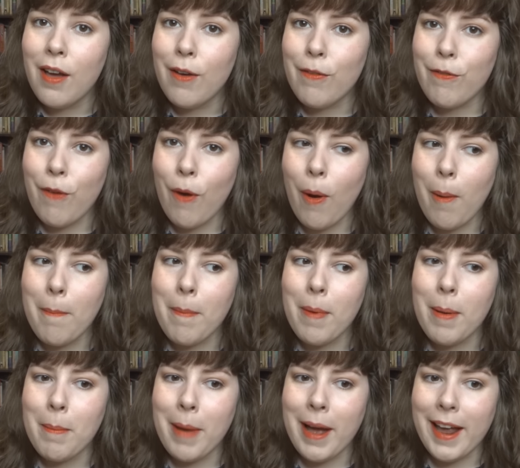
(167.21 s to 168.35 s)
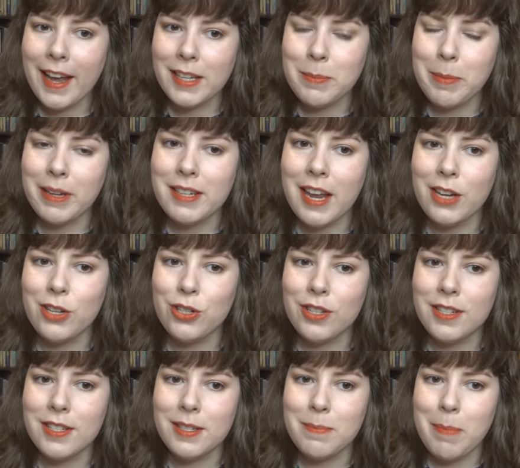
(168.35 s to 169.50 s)
from my
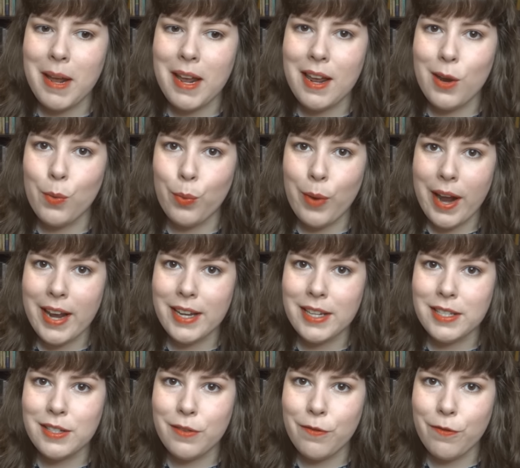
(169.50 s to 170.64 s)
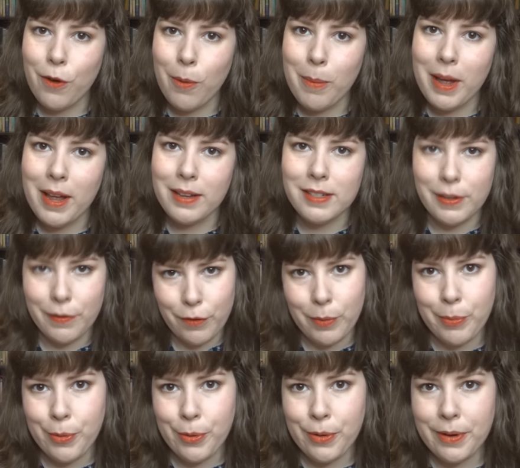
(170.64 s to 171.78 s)
expectations being raised from a
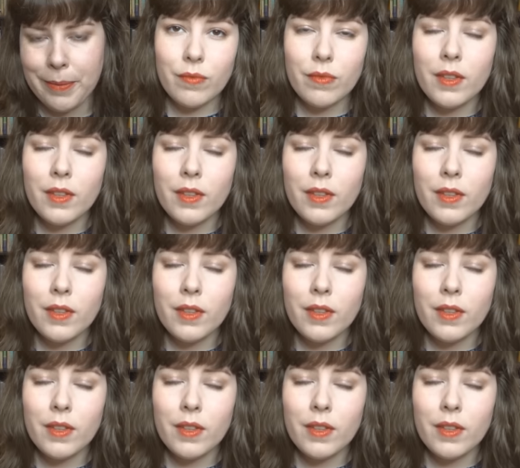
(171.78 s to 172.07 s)
different book.